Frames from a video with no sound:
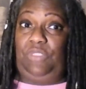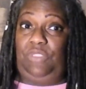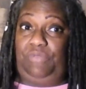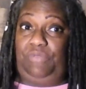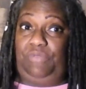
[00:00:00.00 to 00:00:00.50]

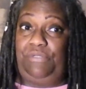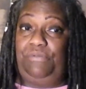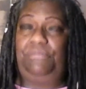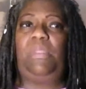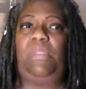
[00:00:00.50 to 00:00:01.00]
of the
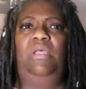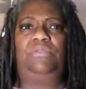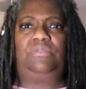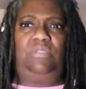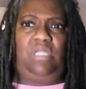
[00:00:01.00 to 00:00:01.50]
show.
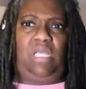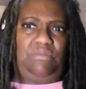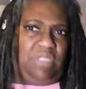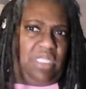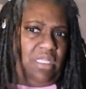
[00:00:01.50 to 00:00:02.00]
So now
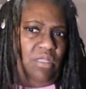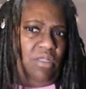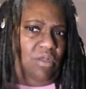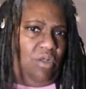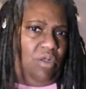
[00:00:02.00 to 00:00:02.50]
I'm like,
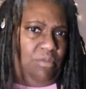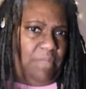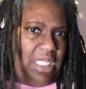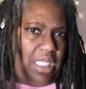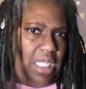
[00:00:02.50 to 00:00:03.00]
oh
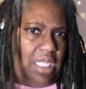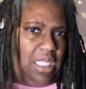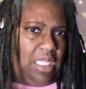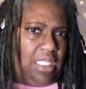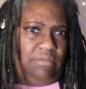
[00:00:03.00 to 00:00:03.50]
my
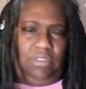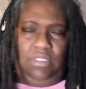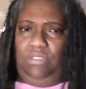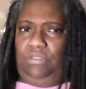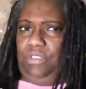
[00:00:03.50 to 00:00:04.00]
God,
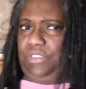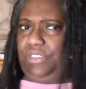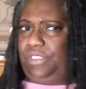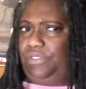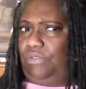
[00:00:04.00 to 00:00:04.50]
this
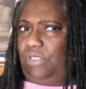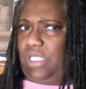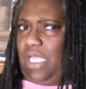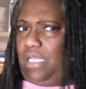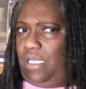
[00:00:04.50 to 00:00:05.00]
is sort
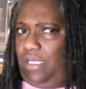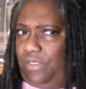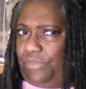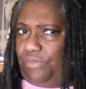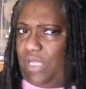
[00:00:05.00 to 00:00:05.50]
of kind of
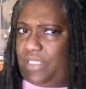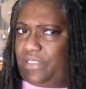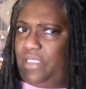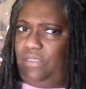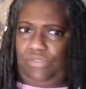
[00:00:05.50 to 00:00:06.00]

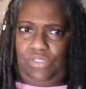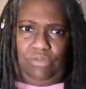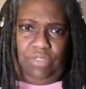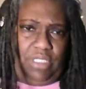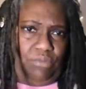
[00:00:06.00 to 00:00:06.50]
interesting.
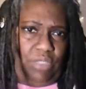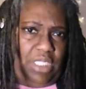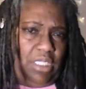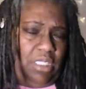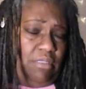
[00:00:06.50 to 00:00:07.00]
So
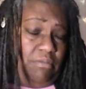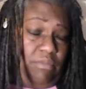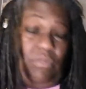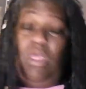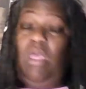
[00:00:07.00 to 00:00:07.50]
anyway,
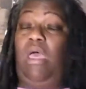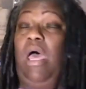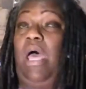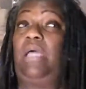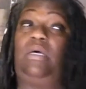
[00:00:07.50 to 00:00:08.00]

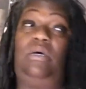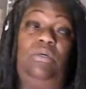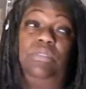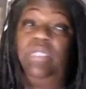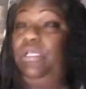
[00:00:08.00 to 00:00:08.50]
I
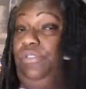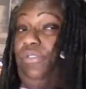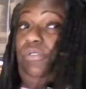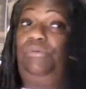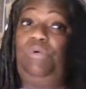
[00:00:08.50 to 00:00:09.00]
go as
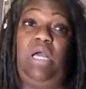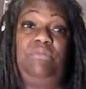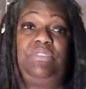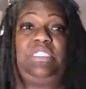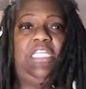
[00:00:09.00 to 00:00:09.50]
you know where I
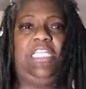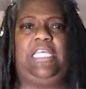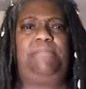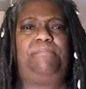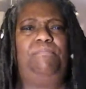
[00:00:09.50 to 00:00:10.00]
was sitting
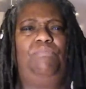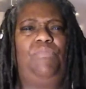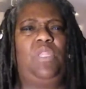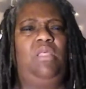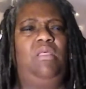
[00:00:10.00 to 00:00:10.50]
at.
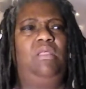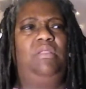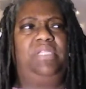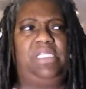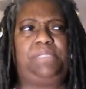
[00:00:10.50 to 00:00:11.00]

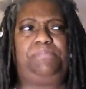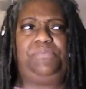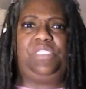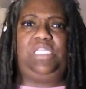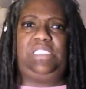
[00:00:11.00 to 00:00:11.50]

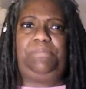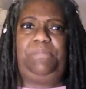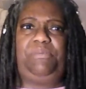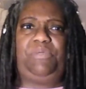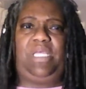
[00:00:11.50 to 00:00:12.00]
These
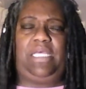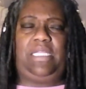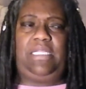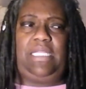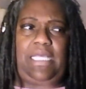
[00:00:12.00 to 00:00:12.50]
people
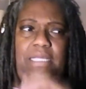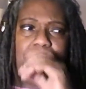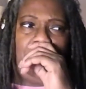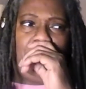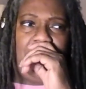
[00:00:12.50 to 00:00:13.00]
had like
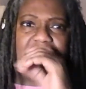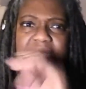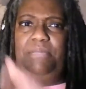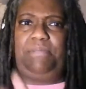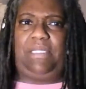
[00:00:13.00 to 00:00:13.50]
about I
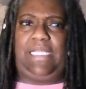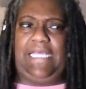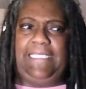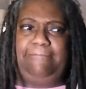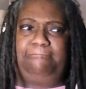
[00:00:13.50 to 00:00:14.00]
think about
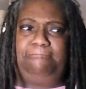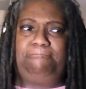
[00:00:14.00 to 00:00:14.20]
like